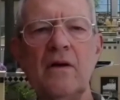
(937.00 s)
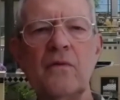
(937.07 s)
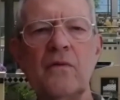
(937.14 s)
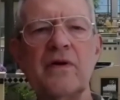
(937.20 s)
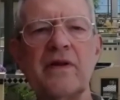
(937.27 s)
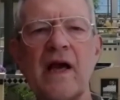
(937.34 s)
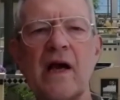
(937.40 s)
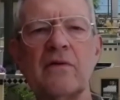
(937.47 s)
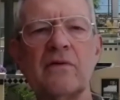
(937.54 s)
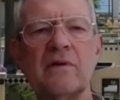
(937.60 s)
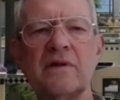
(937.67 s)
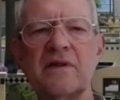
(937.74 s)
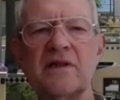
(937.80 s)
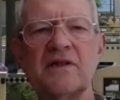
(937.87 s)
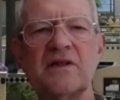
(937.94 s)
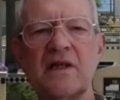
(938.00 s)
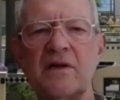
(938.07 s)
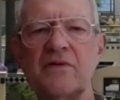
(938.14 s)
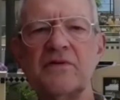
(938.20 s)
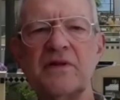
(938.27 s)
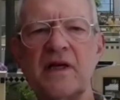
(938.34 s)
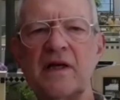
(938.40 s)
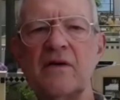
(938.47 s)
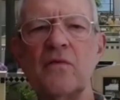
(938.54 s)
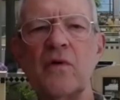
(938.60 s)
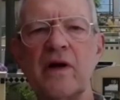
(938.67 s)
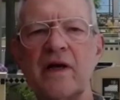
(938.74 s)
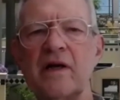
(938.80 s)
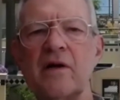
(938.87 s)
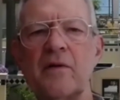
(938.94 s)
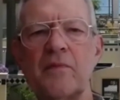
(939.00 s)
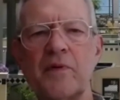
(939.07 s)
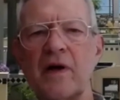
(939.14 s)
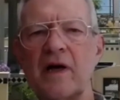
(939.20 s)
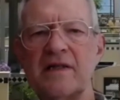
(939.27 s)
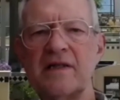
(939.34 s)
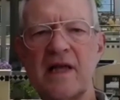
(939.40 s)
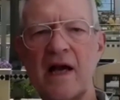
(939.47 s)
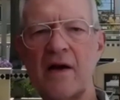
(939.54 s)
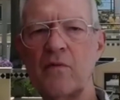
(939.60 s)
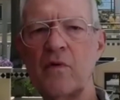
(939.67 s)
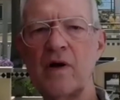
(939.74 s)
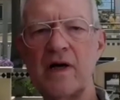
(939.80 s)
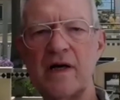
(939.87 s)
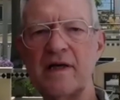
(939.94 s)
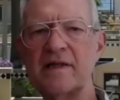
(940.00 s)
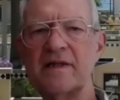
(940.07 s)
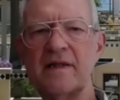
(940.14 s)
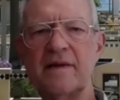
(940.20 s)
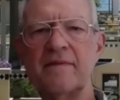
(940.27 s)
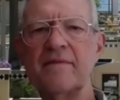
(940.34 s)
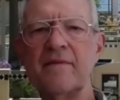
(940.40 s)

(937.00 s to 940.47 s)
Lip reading: Without disclosing what enterprise that was,